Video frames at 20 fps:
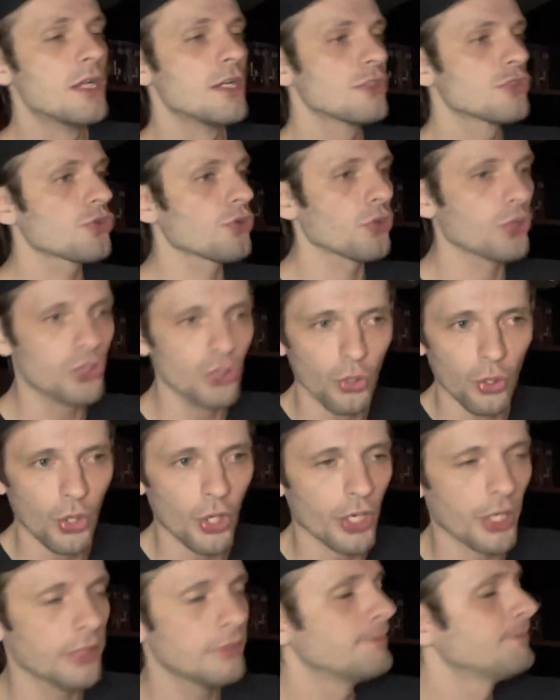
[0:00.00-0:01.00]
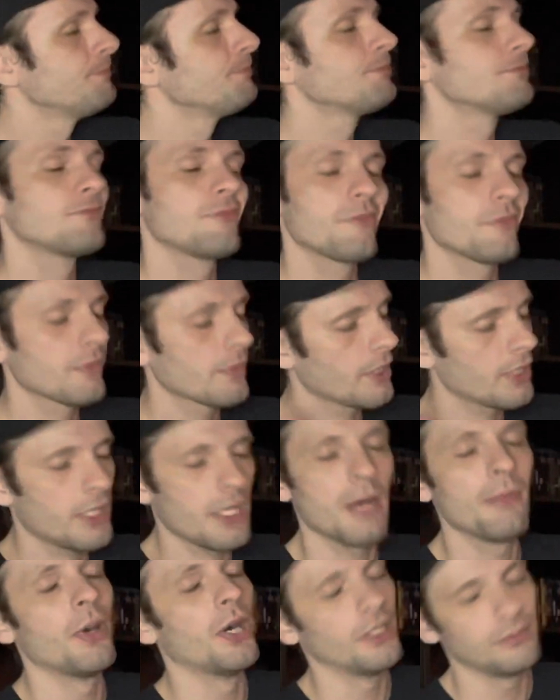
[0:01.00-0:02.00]
So the gore,
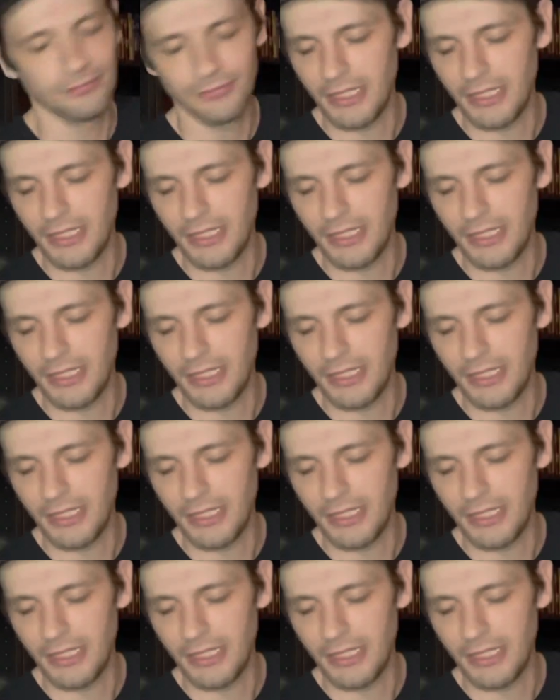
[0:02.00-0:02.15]
come on.